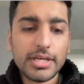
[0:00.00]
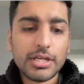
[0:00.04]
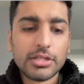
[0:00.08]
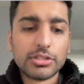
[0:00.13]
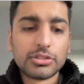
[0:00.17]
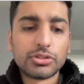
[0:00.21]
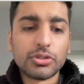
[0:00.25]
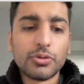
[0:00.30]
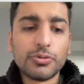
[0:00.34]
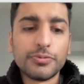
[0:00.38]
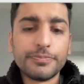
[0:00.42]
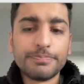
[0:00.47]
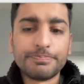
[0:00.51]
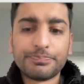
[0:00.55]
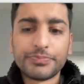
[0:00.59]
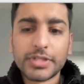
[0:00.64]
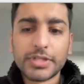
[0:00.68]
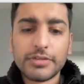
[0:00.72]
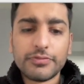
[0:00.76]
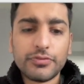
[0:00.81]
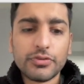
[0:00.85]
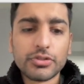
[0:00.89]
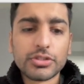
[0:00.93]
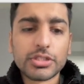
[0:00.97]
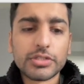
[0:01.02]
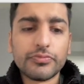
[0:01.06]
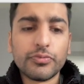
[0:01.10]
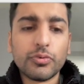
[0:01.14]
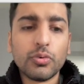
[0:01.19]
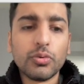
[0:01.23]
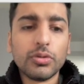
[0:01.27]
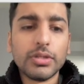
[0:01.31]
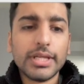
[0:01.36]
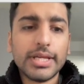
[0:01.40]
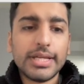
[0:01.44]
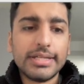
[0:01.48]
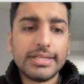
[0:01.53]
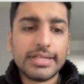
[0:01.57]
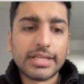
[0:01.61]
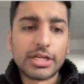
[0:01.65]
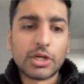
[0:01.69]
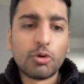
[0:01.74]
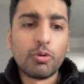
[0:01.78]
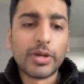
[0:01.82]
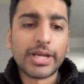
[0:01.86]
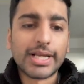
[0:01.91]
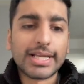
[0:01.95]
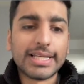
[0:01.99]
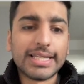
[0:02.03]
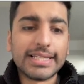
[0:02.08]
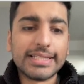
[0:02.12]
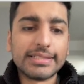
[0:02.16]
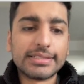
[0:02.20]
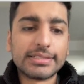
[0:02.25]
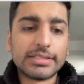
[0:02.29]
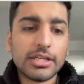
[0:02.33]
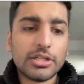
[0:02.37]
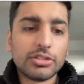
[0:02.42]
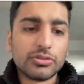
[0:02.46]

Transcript: So first of all, the quick links.